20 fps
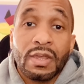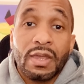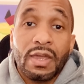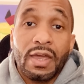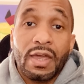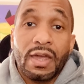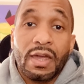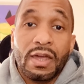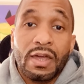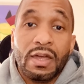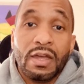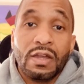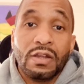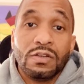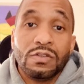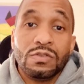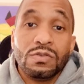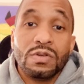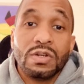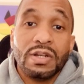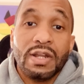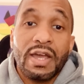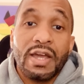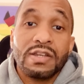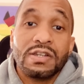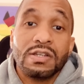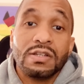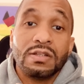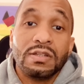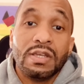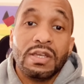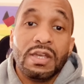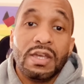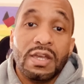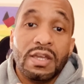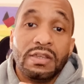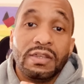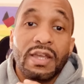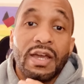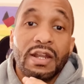and you can actually
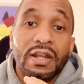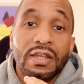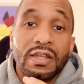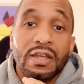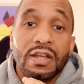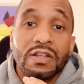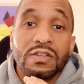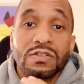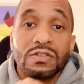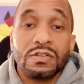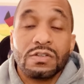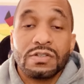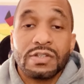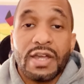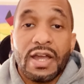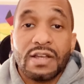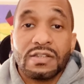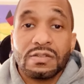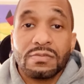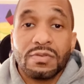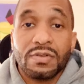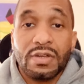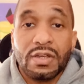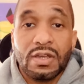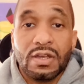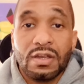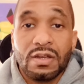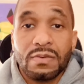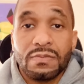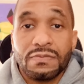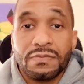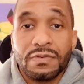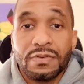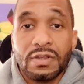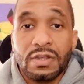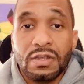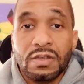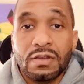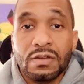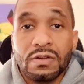hit that against your taxable income for
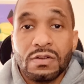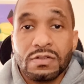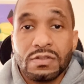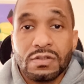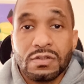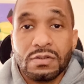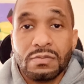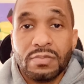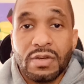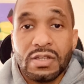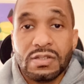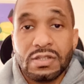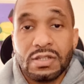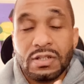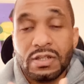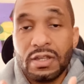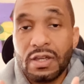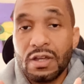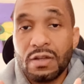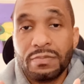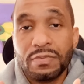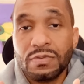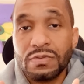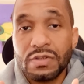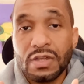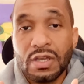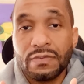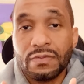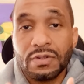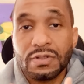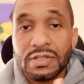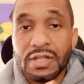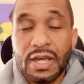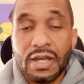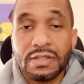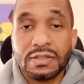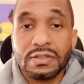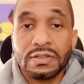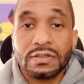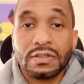the year to basically help you save on
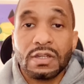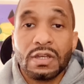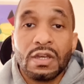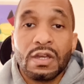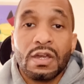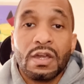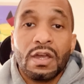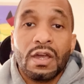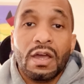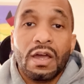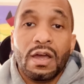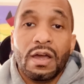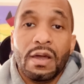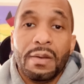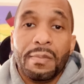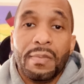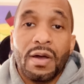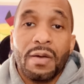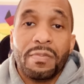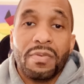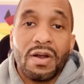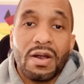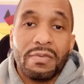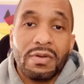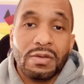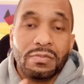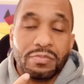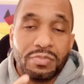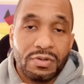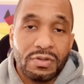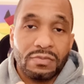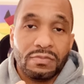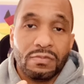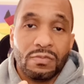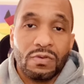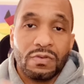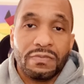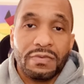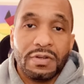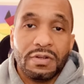taxes. I'll probably put
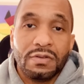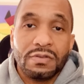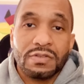more videos